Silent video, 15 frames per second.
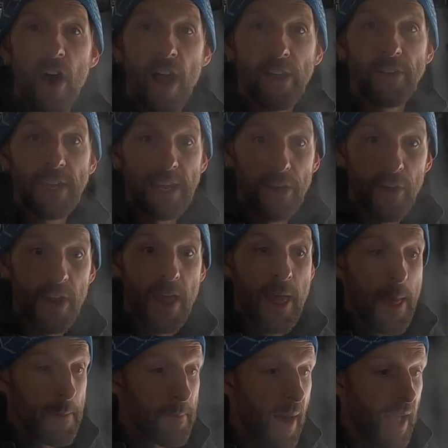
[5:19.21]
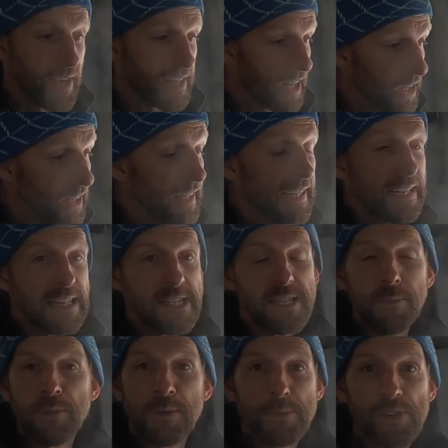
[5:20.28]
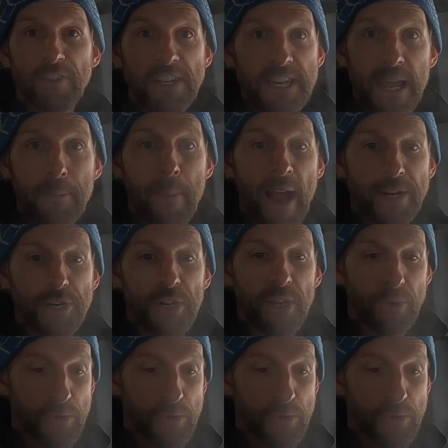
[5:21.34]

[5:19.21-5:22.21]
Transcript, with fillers: I could hear it, but clearly symptoms of a dead battery.